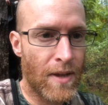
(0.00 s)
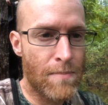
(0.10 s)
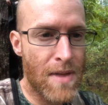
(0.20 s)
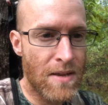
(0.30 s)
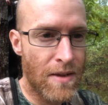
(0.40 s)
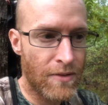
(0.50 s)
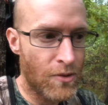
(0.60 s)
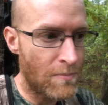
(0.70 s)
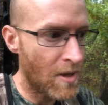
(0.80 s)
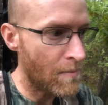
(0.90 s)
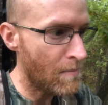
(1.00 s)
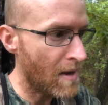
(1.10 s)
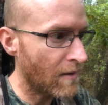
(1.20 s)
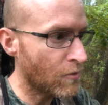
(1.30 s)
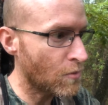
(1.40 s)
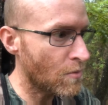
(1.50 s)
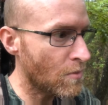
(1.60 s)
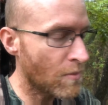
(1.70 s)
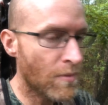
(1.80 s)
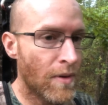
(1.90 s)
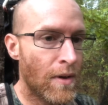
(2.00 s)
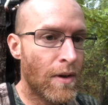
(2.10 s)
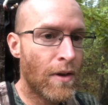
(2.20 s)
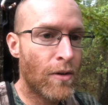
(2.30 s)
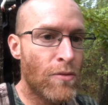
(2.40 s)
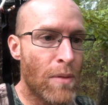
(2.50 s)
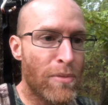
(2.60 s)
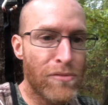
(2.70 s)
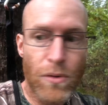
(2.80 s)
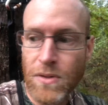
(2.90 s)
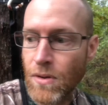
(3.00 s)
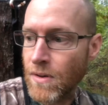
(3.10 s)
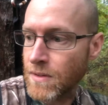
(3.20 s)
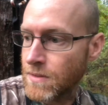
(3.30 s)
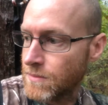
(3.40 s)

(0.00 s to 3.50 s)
I may catch them coming back through right before dark.